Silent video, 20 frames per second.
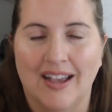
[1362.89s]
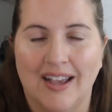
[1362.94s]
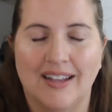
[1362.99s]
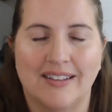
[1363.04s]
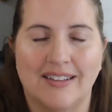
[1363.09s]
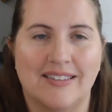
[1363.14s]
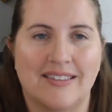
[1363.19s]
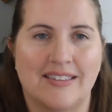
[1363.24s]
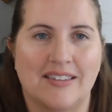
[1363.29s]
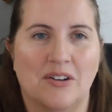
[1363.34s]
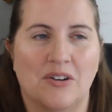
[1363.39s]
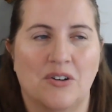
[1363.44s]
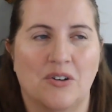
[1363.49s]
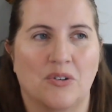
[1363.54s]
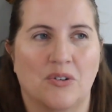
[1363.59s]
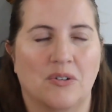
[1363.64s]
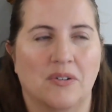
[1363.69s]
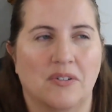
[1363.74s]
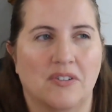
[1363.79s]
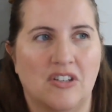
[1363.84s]
And
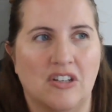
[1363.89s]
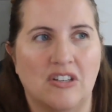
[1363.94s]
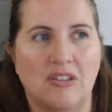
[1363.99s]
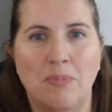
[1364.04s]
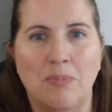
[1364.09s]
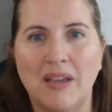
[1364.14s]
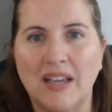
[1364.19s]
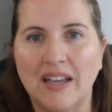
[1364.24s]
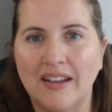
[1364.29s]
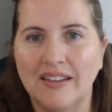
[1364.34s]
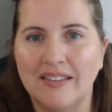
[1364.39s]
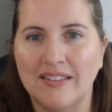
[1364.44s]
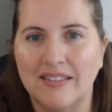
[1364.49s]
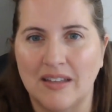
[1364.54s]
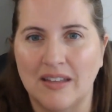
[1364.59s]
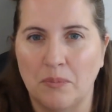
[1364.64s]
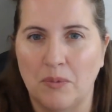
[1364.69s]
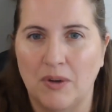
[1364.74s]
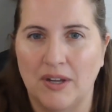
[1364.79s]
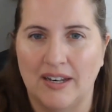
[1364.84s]
so just because
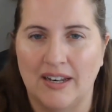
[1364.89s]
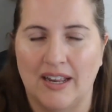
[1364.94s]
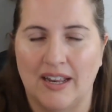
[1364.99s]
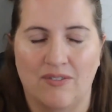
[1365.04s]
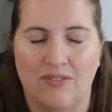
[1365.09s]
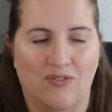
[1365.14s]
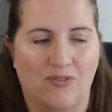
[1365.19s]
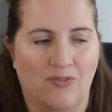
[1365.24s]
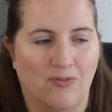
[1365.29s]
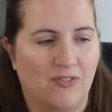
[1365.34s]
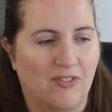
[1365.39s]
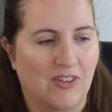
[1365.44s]
someone it